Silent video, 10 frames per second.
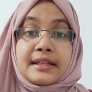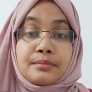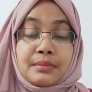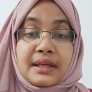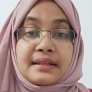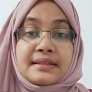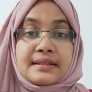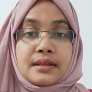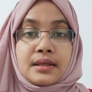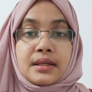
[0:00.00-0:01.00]
It
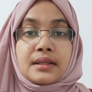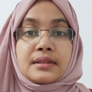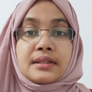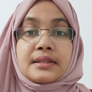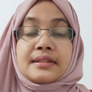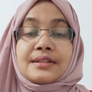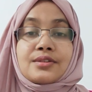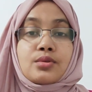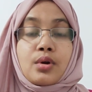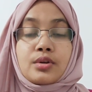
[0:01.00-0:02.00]
means this
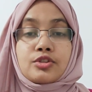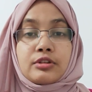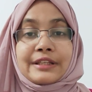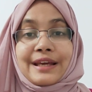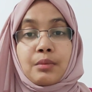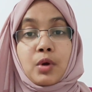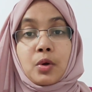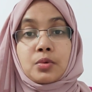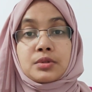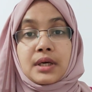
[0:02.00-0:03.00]
is not only
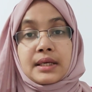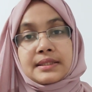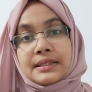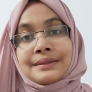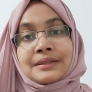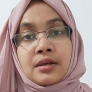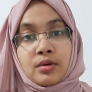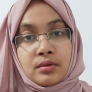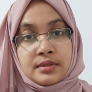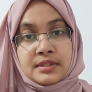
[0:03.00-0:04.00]
about asking the
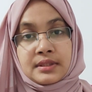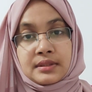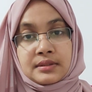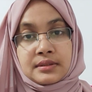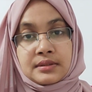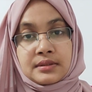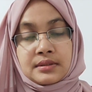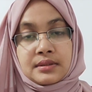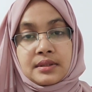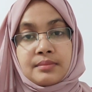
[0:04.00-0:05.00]
concern.
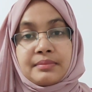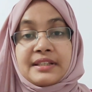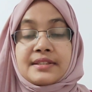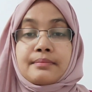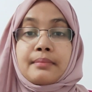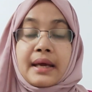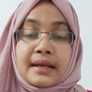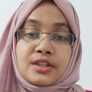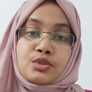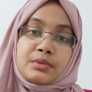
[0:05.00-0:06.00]
Please
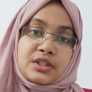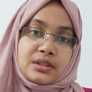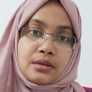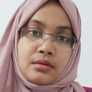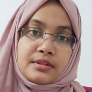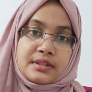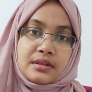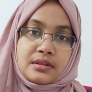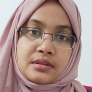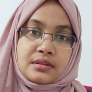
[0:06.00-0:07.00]
manage patient
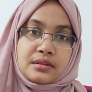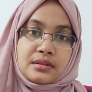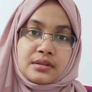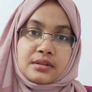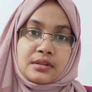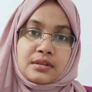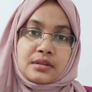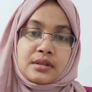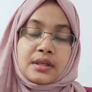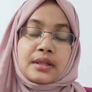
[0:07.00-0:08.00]
concern.
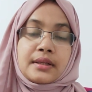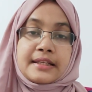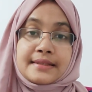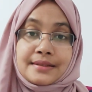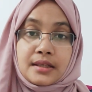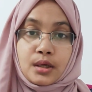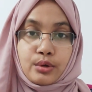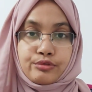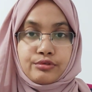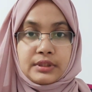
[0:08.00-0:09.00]
Listen
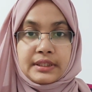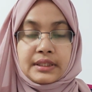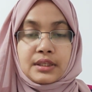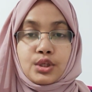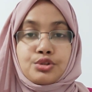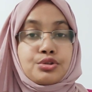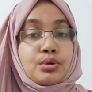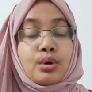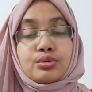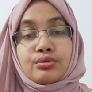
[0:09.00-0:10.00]
carefully. Do
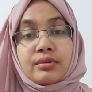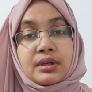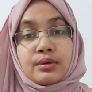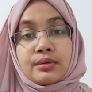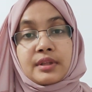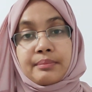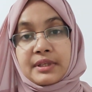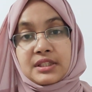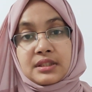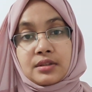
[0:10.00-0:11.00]
not overlook the
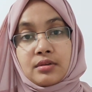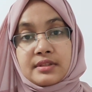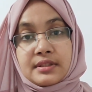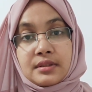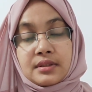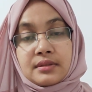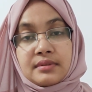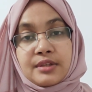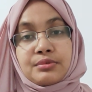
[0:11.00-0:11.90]
patient concern